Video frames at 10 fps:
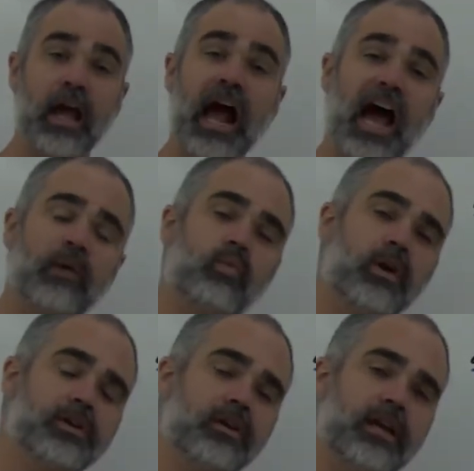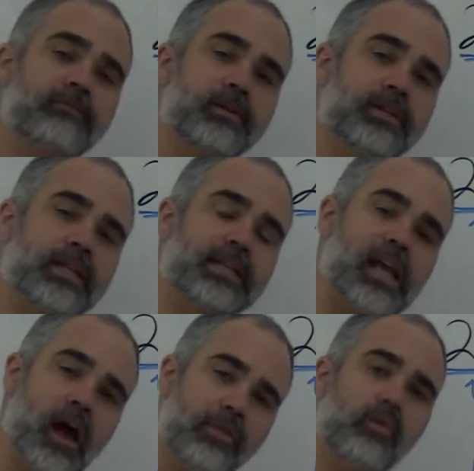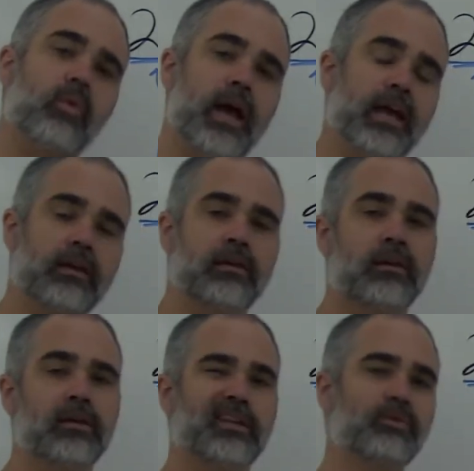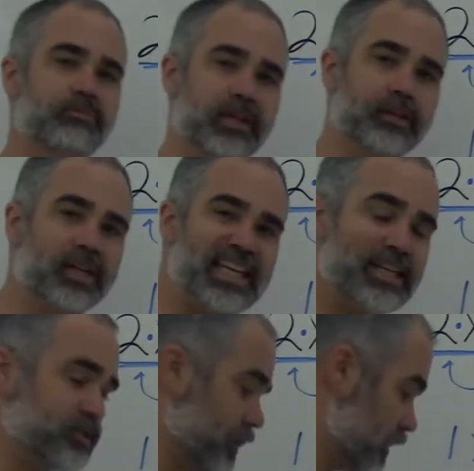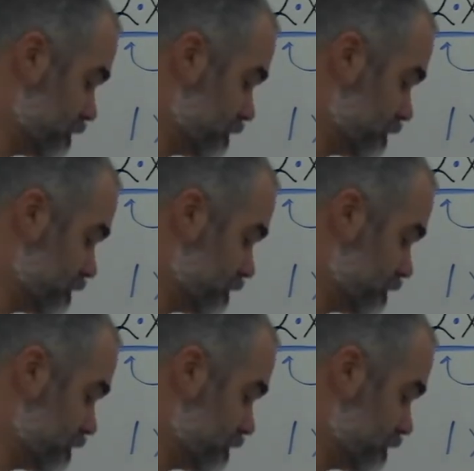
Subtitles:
I wonder if we did it the other way, that would be a little easier.